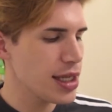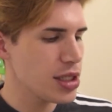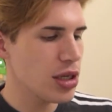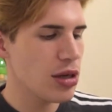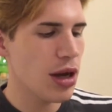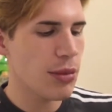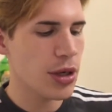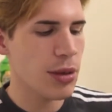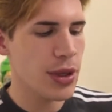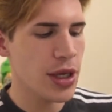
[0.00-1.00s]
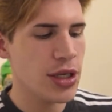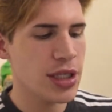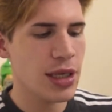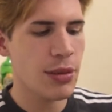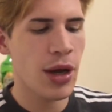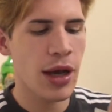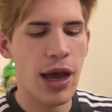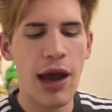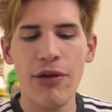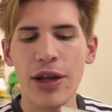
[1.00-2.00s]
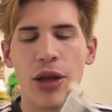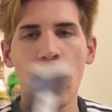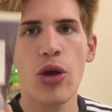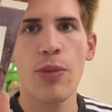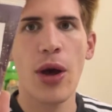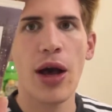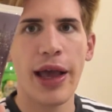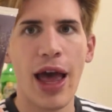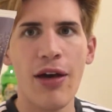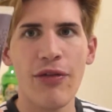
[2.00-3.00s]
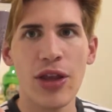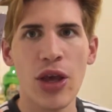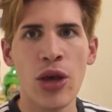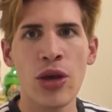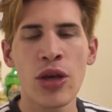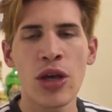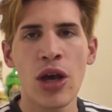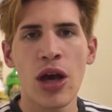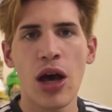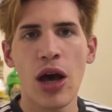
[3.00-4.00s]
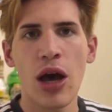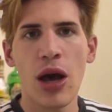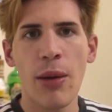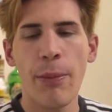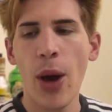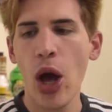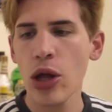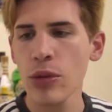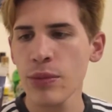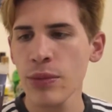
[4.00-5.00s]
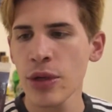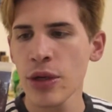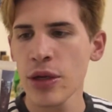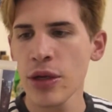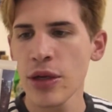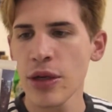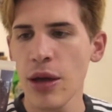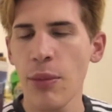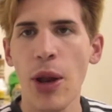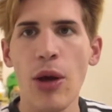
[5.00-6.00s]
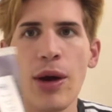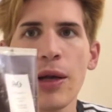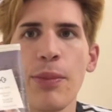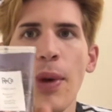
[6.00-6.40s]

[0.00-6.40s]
So I'm going to be using my Aranco Park Avenue balm, a blowout